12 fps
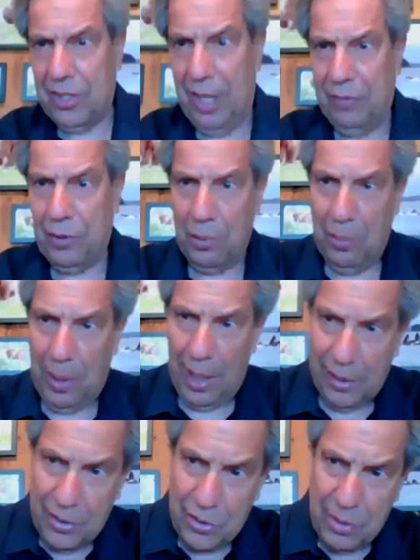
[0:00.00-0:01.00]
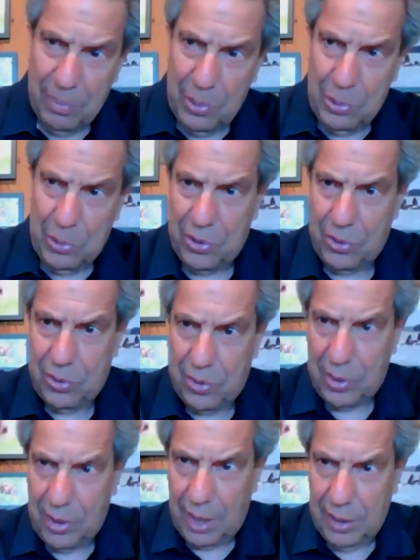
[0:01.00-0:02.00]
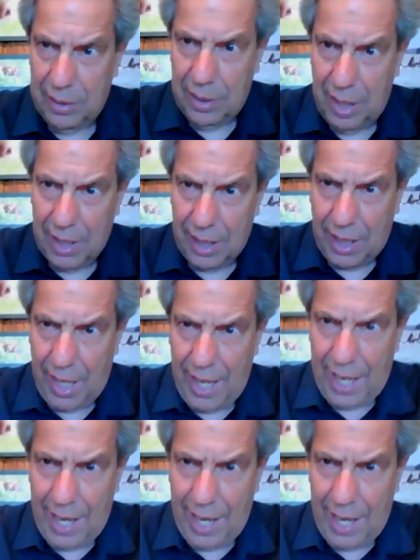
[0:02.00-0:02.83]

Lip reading: at this after a while. There's a moose and a